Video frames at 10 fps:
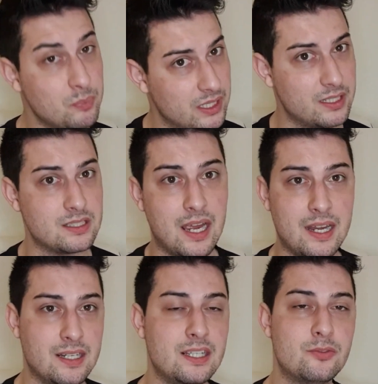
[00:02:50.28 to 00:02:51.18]
because I
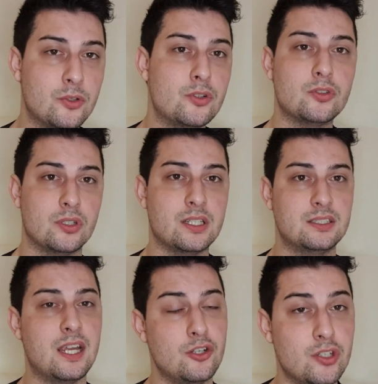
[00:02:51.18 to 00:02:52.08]
need for you to
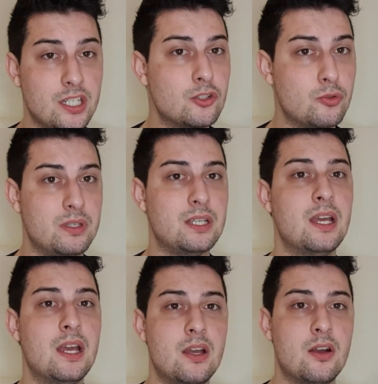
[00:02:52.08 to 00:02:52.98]
understand, you need to be
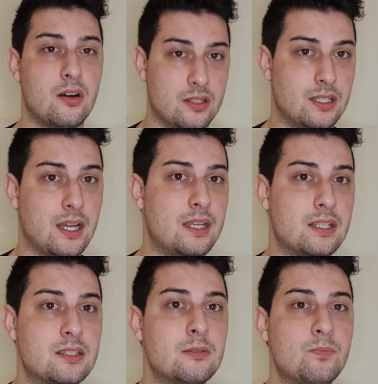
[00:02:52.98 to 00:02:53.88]
on
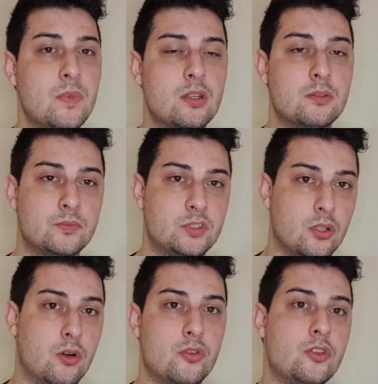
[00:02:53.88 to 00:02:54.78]
diet
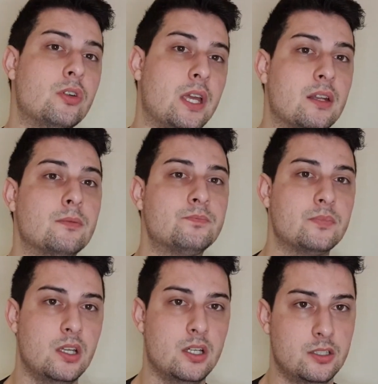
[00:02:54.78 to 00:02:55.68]
so you can
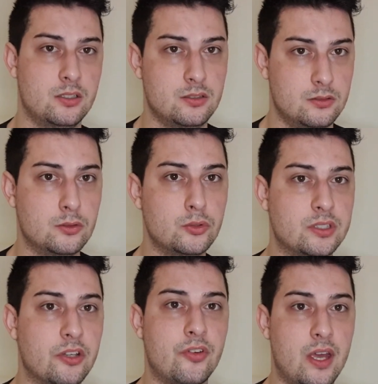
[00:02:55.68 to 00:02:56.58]
lose
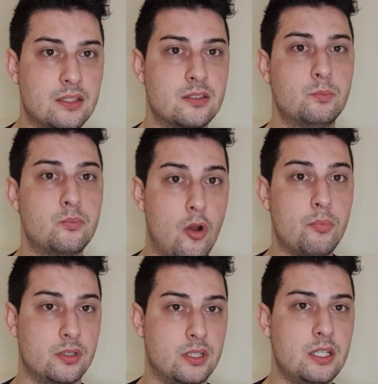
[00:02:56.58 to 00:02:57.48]
the fat
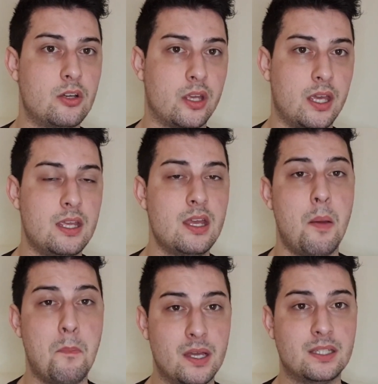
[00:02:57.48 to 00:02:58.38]
properly, okay?
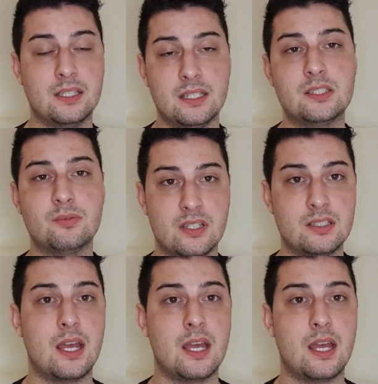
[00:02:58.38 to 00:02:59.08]
But these things